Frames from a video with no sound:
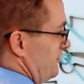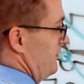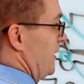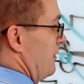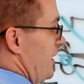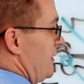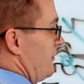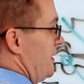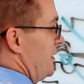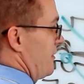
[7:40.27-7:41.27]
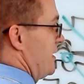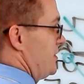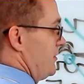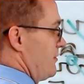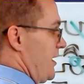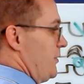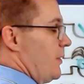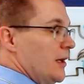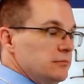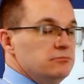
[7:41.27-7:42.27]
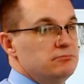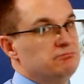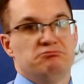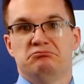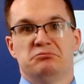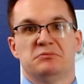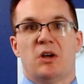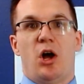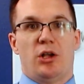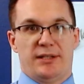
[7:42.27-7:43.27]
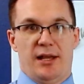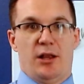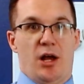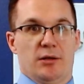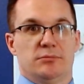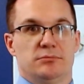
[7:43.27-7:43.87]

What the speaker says: But a grade 3, a grade 2, a grade 1, all day long.